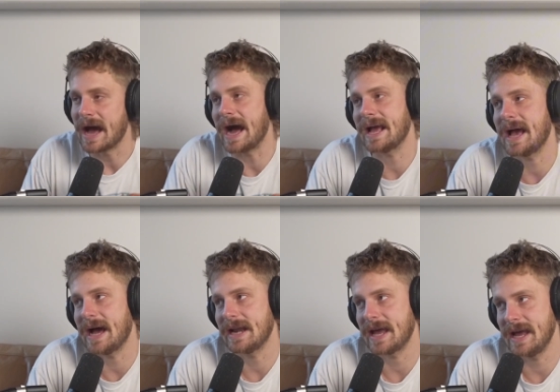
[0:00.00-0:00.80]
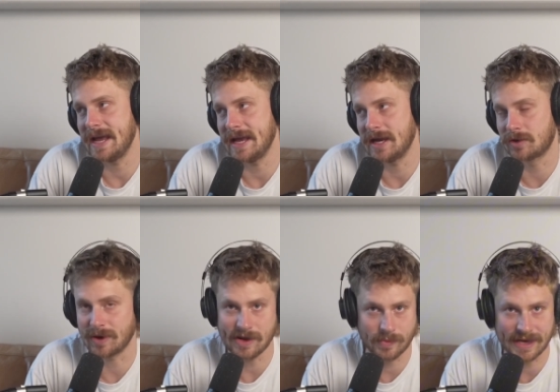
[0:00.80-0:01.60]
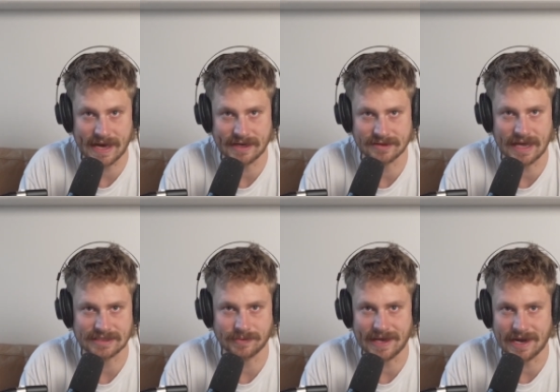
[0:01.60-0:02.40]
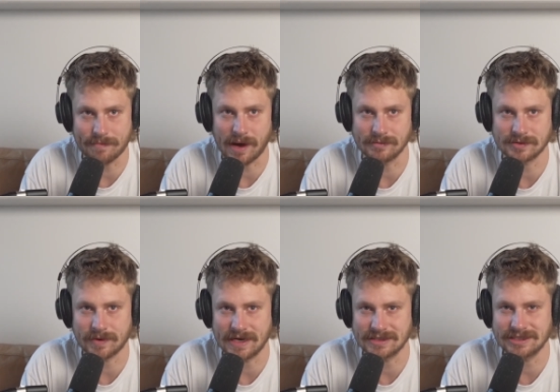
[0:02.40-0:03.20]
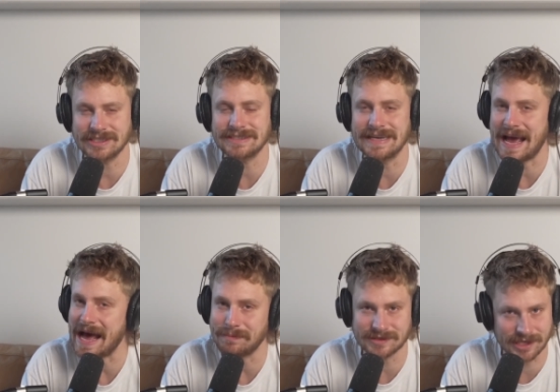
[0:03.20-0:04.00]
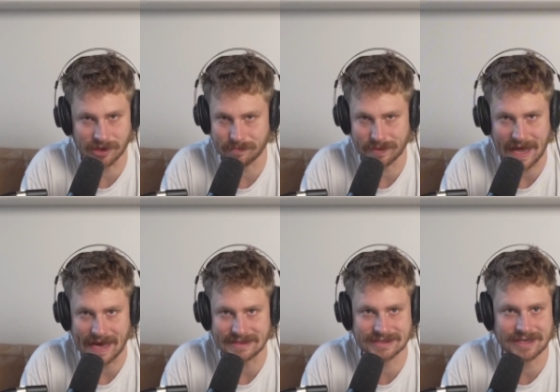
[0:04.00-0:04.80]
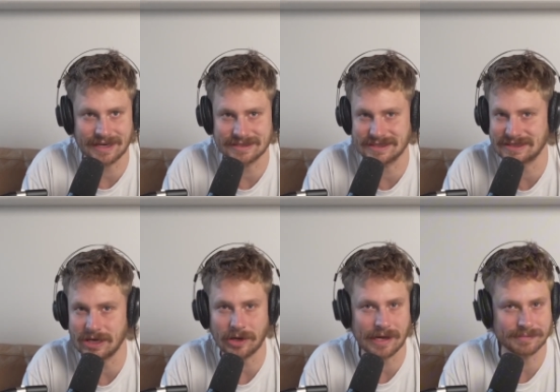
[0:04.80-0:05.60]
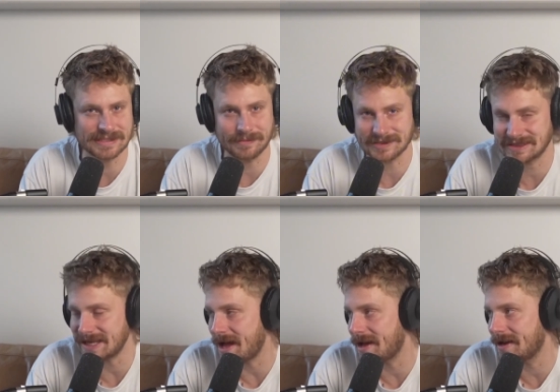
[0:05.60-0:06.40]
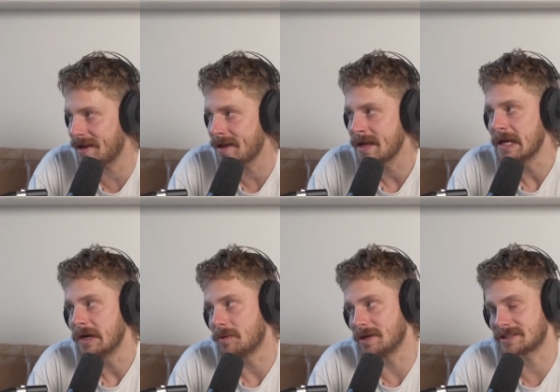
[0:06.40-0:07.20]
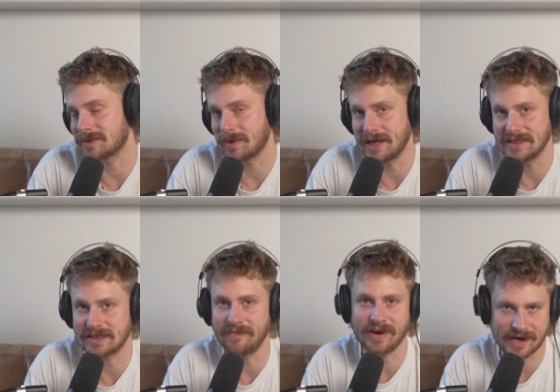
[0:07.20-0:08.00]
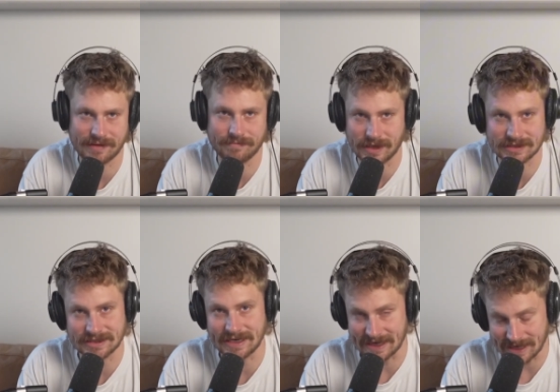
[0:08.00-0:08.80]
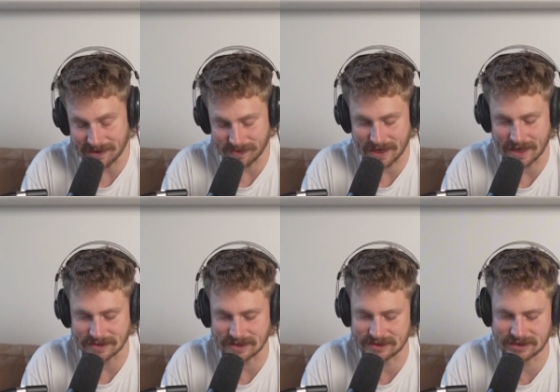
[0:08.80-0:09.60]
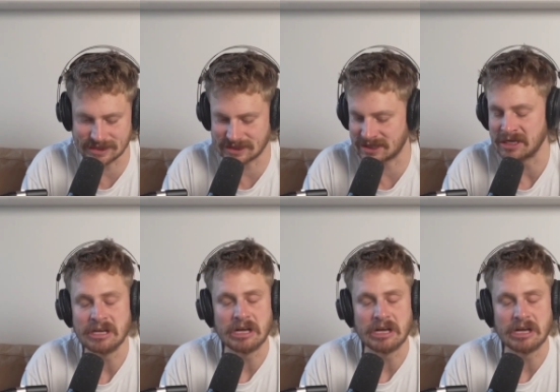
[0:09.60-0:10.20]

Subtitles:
I had a great weekend last weekend in Palm Springs. Just an absolute blast. Got to soak up some sun, which was very much needed because it's just